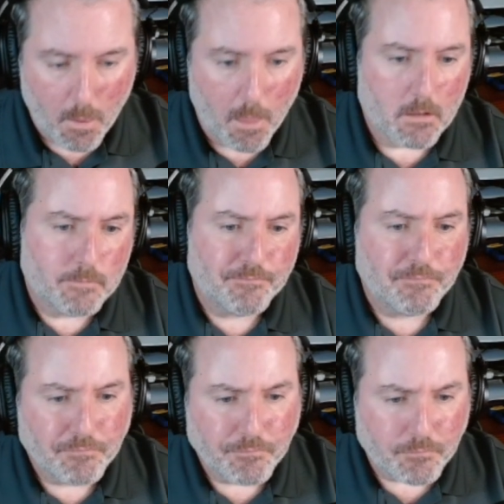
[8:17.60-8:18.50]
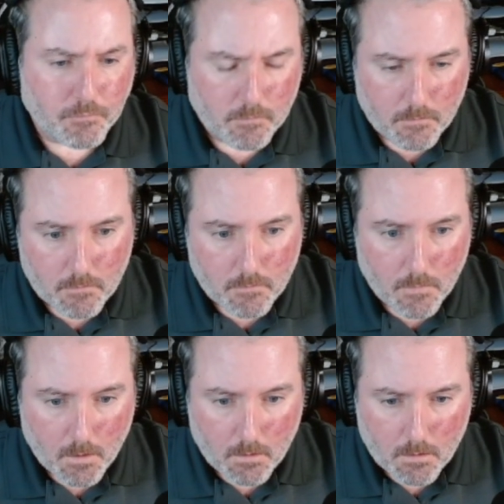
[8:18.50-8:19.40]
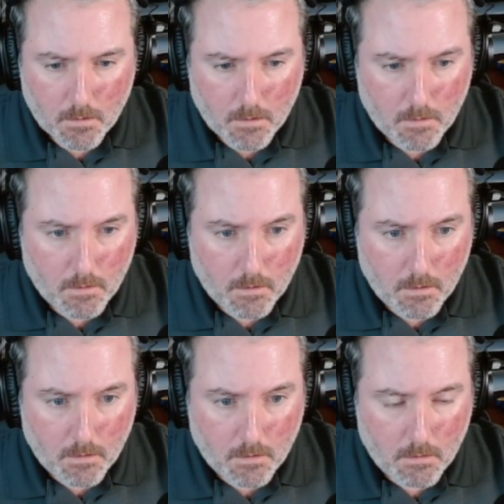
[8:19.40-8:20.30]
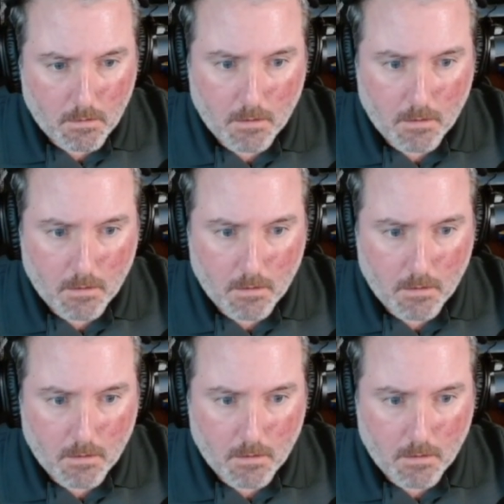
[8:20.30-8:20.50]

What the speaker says: (no one is talking)